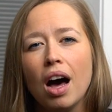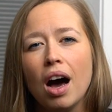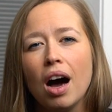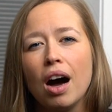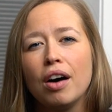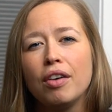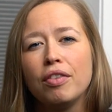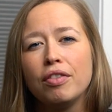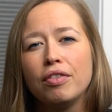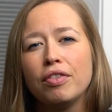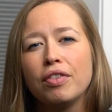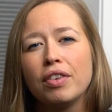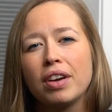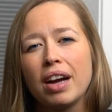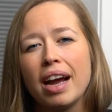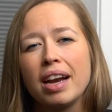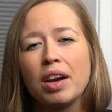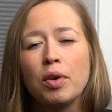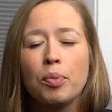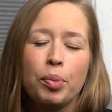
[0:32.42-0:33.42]
of
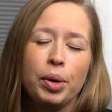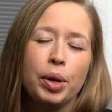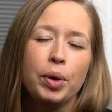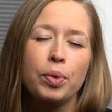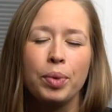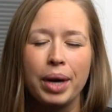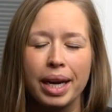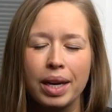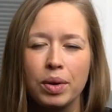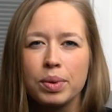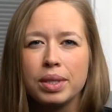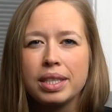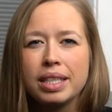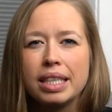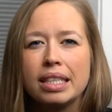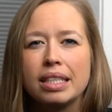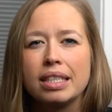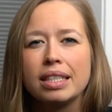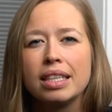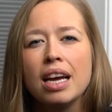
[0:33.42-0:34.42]
kind of
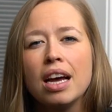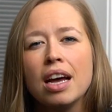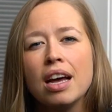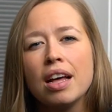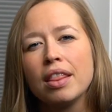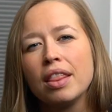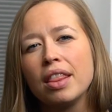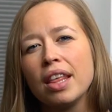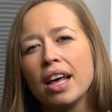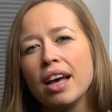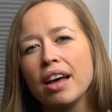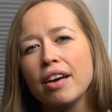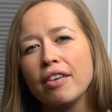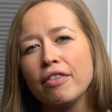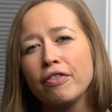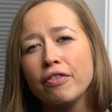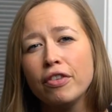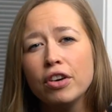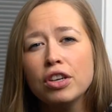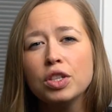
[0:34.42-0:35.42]
prerequisites. The
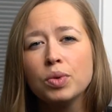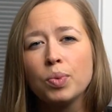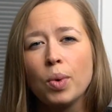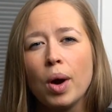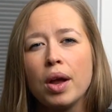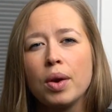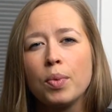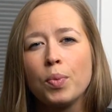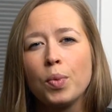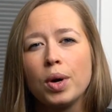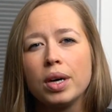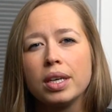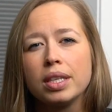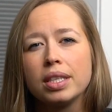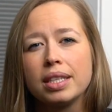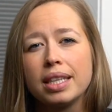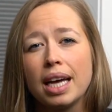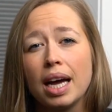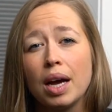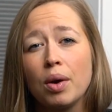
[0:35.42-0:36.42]
first one
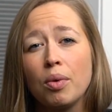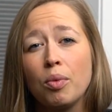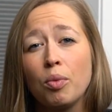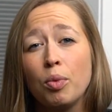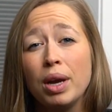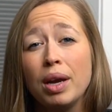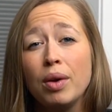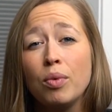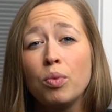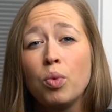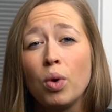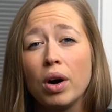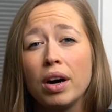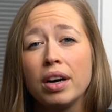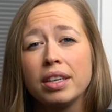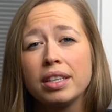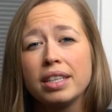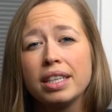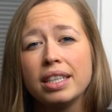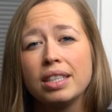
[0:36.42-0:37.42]
was that we
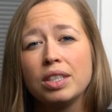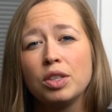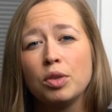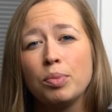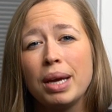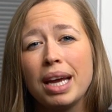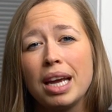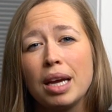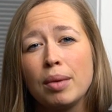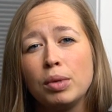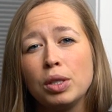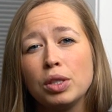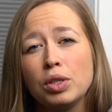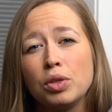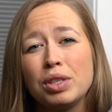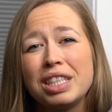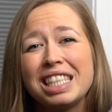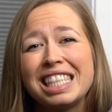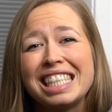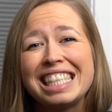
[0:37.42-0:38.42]
wanted to be able
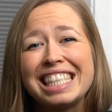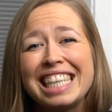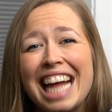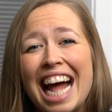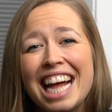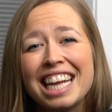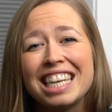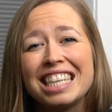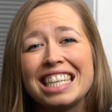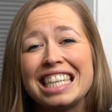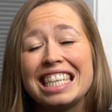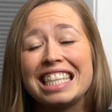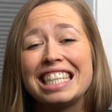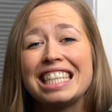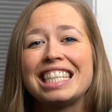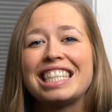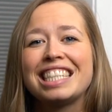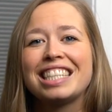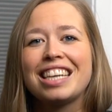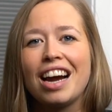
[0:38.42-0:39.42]
to stand
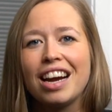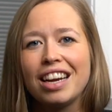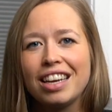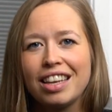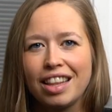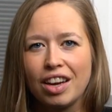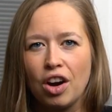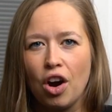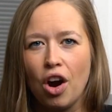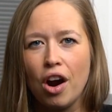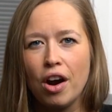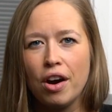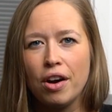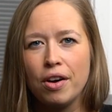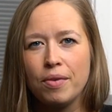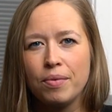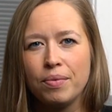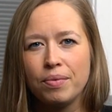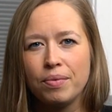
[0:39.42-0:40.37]
inside the car.